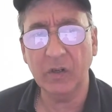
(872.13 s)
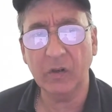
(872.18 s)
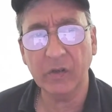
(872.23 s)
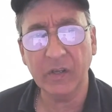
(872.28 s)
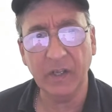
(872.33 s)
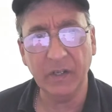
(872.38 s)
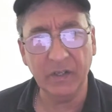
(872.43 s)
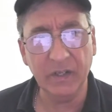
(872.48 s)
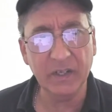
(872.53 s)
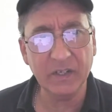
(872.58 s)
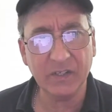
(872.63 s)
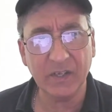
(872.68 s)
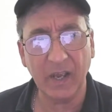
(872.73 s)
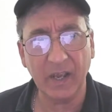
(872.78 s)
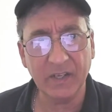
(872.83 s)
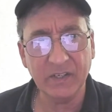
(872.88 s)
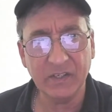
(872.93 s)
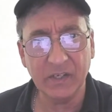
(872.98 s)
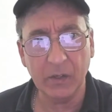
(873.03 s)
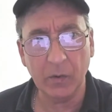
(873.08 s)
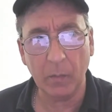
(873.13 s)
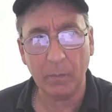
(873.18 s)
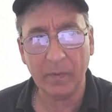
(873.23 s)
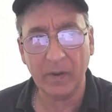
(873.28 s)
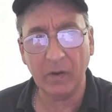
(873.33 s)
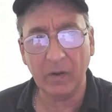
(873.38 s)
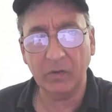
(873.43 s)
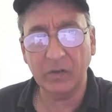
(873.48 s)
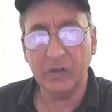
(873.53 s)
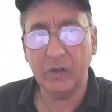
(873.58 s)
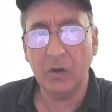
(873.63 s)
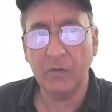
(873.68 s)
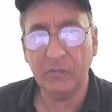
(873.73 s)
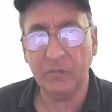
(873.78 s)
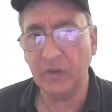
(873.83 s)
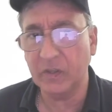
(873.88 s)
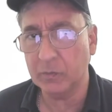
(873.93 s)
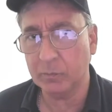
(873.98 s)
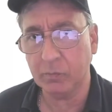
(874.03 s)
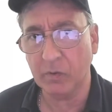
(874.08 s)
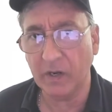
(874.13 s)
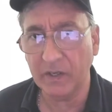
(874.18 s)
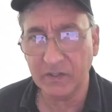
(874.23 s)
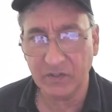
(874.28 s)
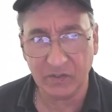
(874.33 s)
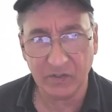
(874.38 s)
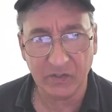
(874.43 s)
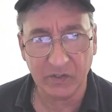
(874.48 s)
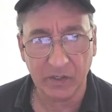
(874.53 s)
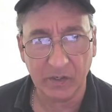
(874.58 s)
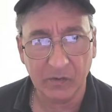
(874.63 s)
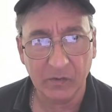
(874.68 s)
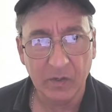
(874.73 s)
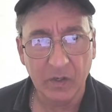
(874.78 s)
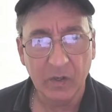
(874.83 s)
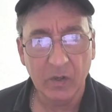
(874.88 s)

Okay, these guys here apparently are fixed prices here.